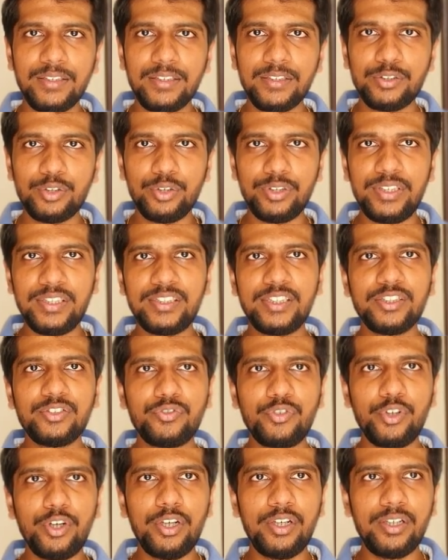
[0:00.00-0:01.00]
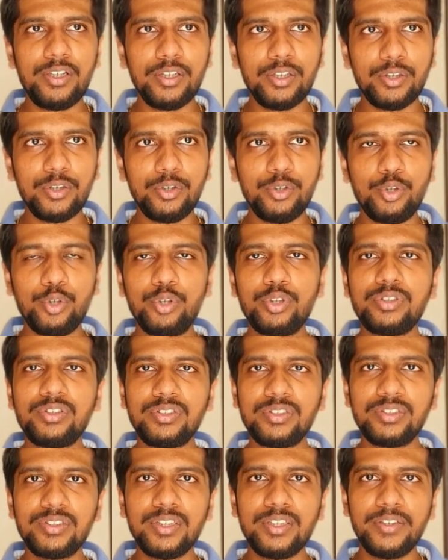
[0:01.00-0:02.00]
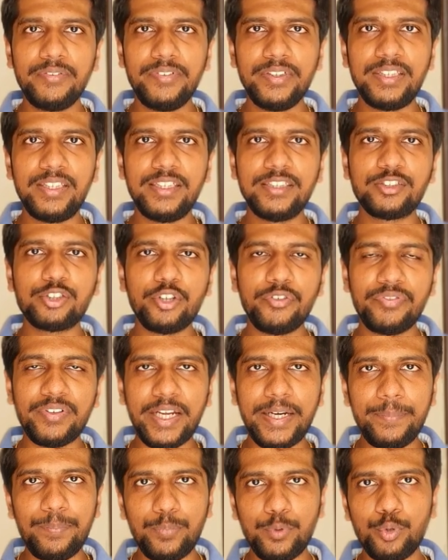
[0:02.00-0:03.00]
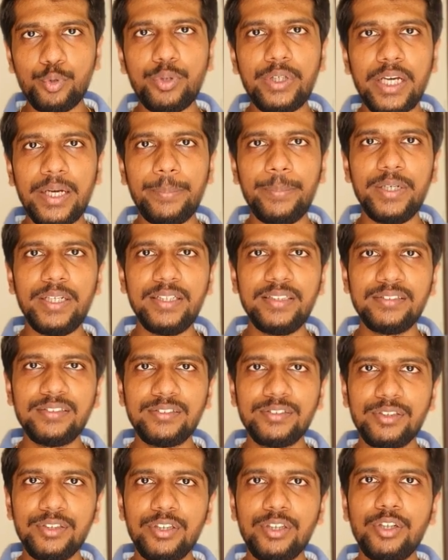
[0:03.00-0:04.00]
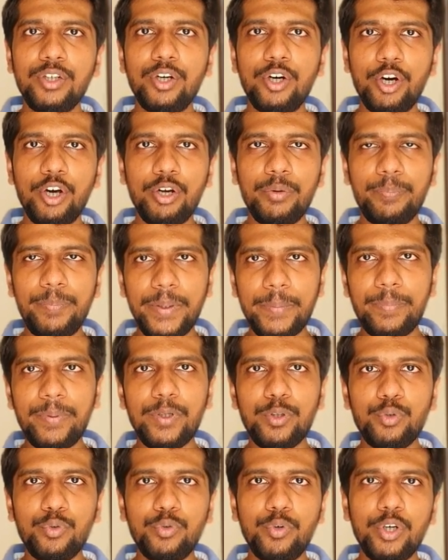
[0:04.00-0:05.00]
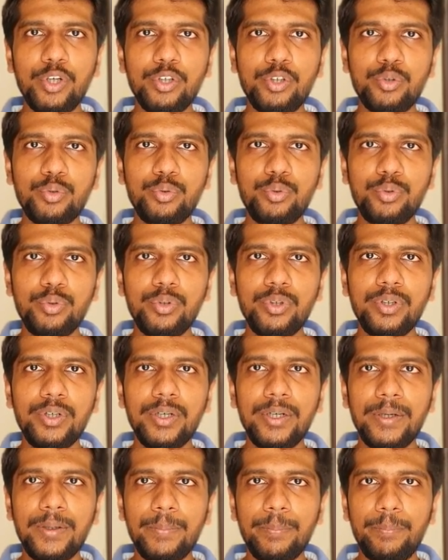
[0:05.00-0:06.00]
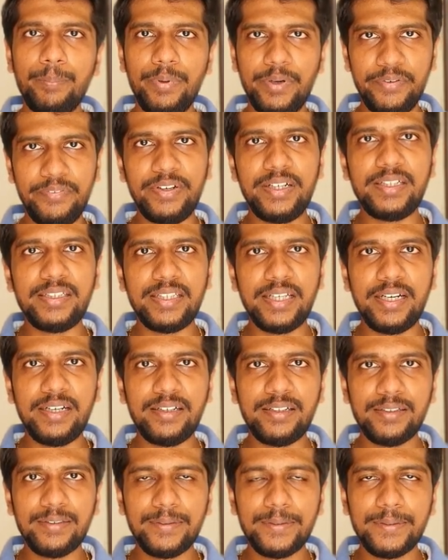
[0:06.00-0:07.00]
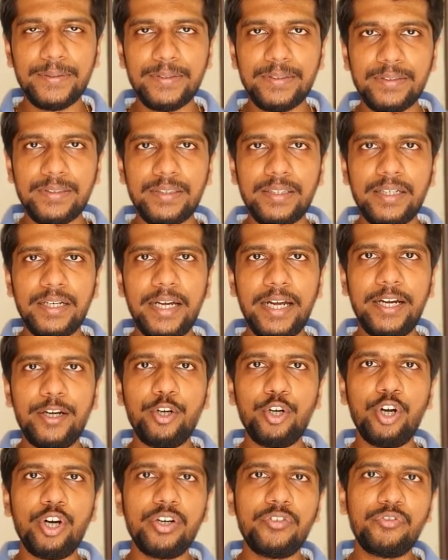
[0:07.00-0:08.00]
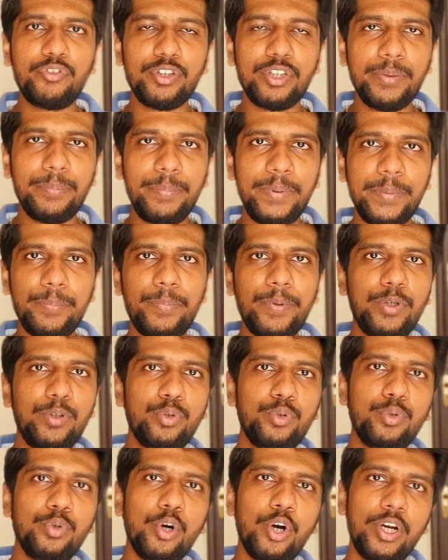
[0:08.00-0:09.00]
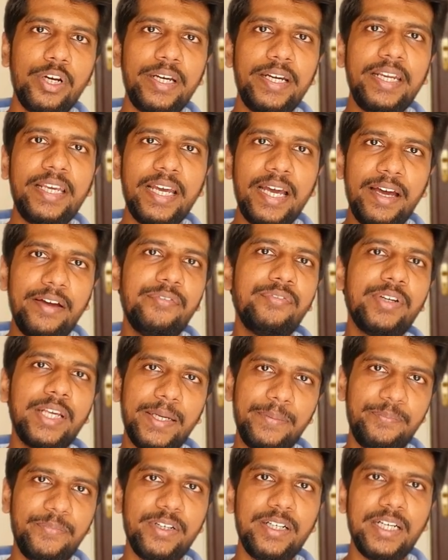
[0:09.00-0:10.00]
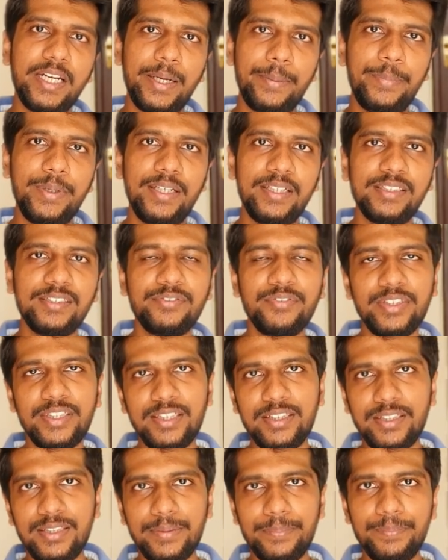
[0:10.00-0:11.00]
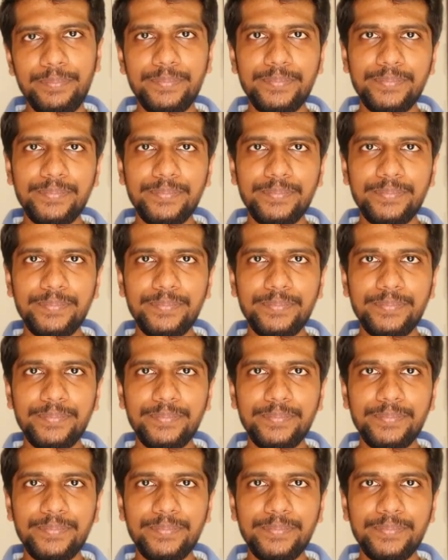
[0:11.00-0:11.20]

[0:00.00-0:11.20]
So this is for those with risk of type 2 diabetes or people who want to prevent that, and not for the people who already have type 1 diabetes within them.